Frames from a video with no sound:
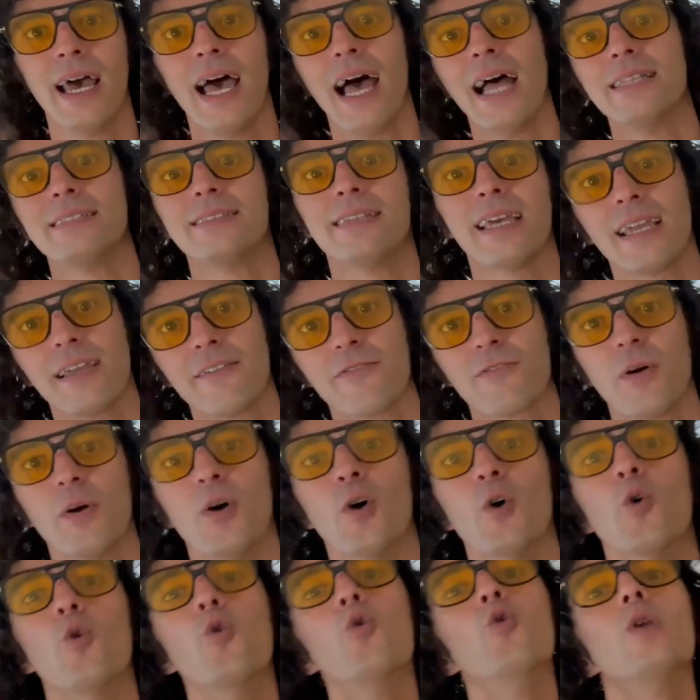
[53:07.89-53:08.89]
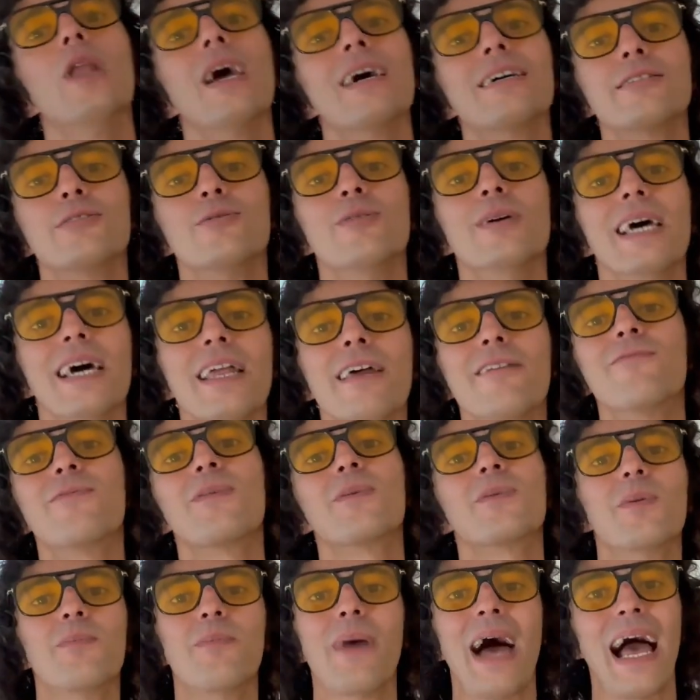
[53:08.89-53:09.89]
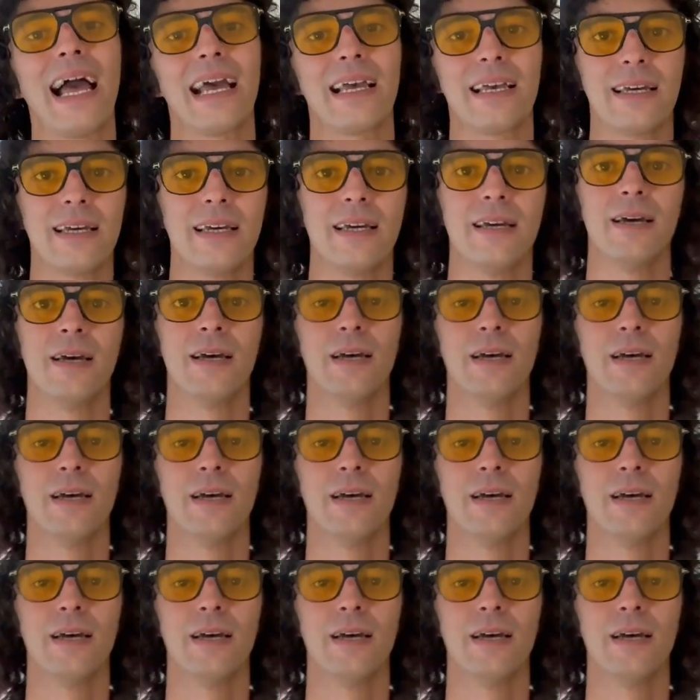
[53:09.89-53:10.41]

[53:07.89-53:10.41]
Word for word: and take it from? Who likes to hit it from the back?